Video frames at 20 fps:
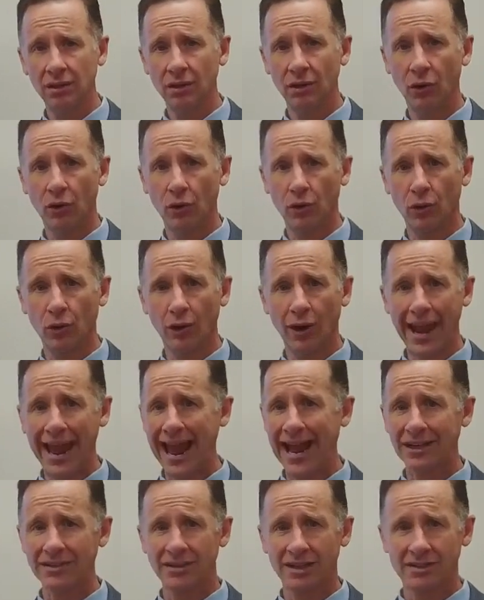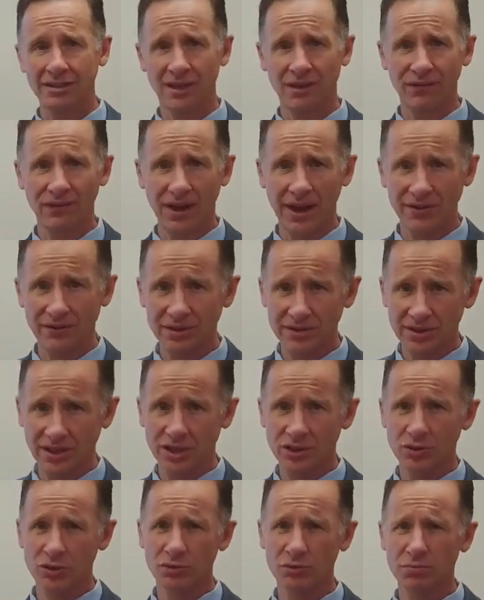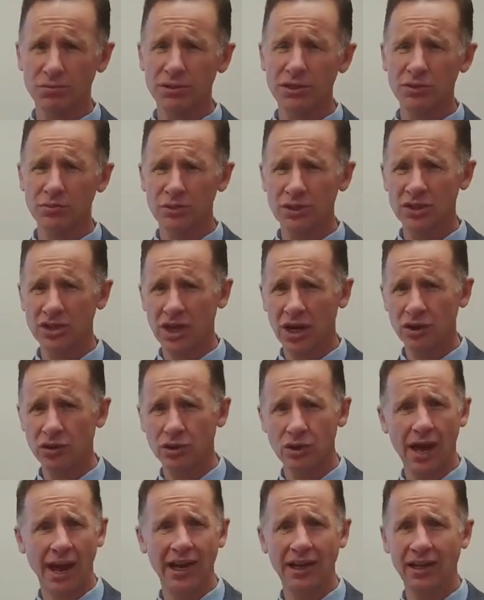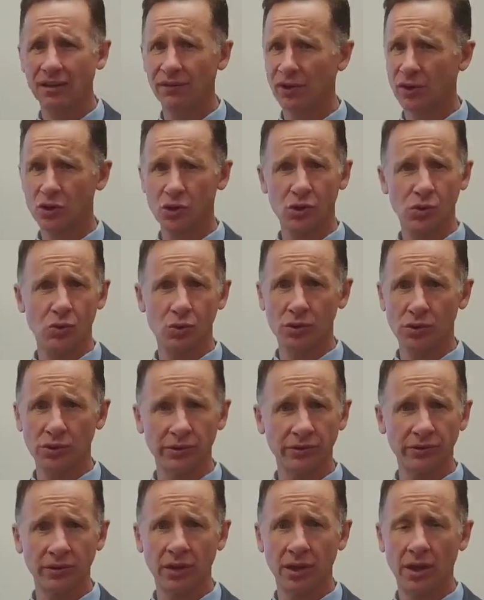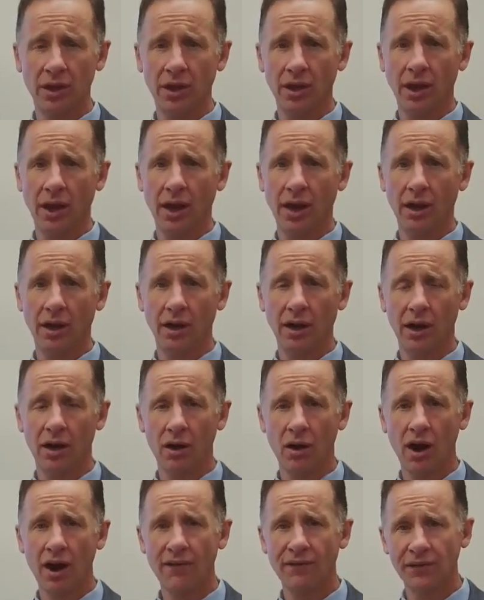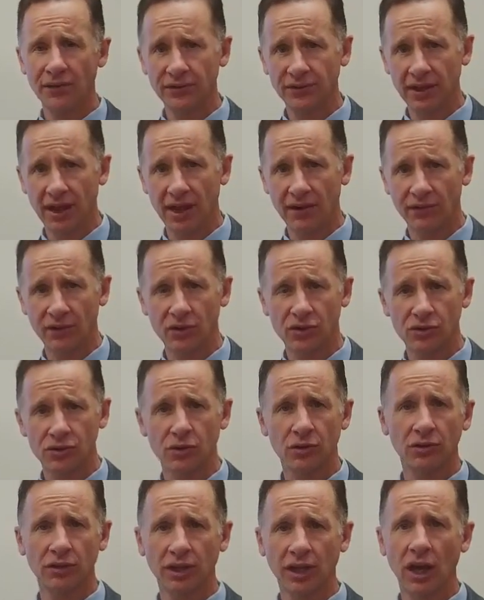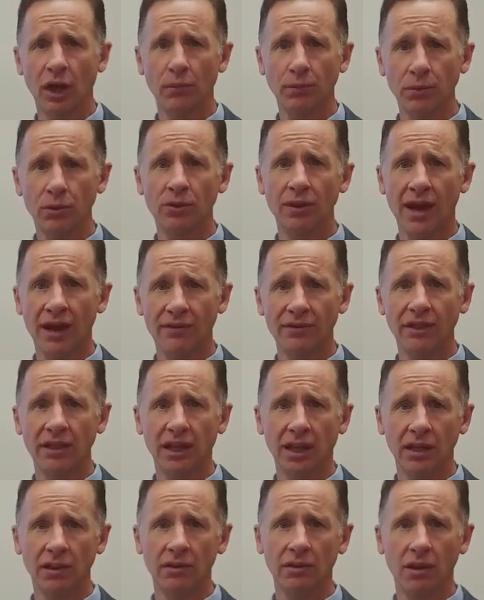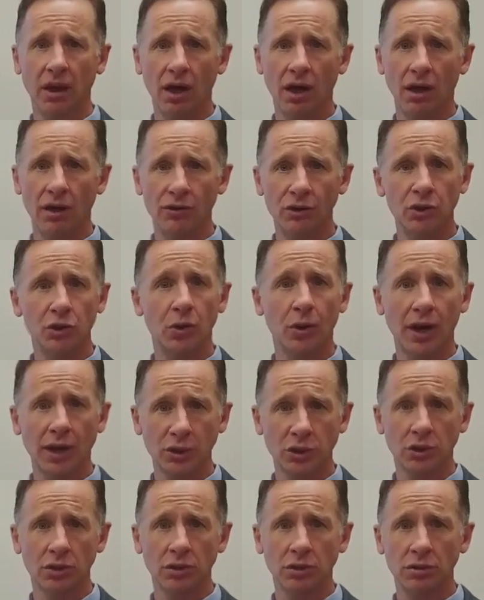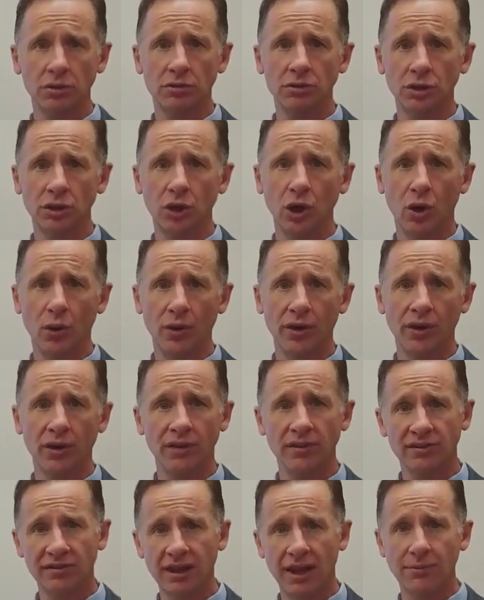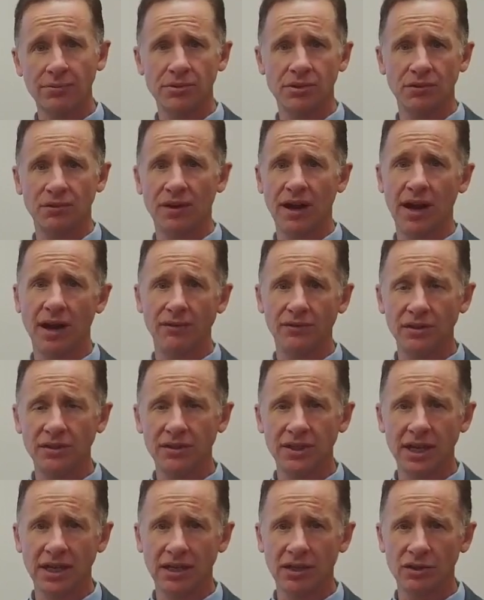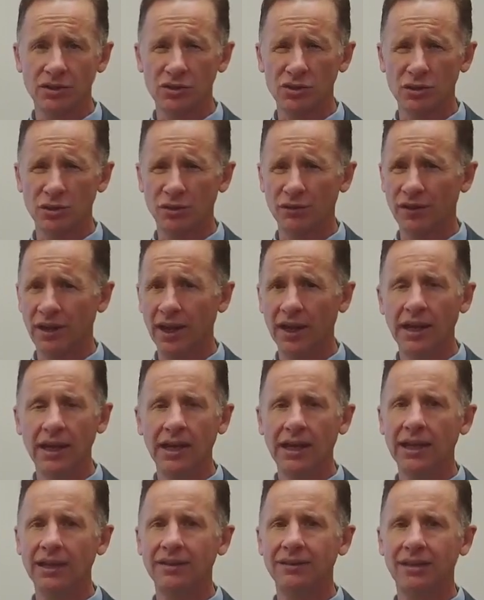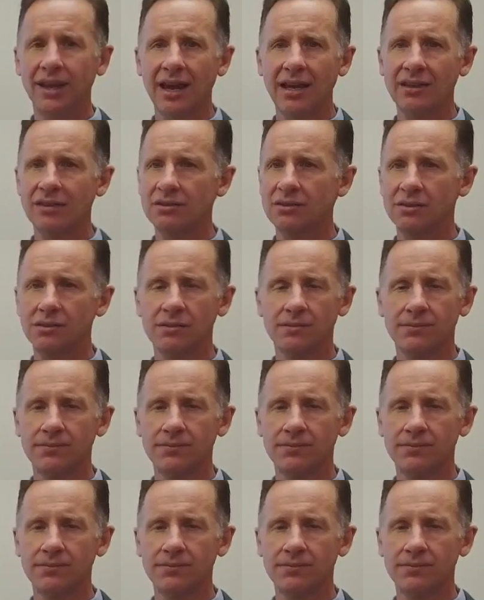or accessing 5 Essentials, please reach out to any of our schools. Our office staff could certainly help you navigate the direction to go in and the steps involved in taking the survey. It takes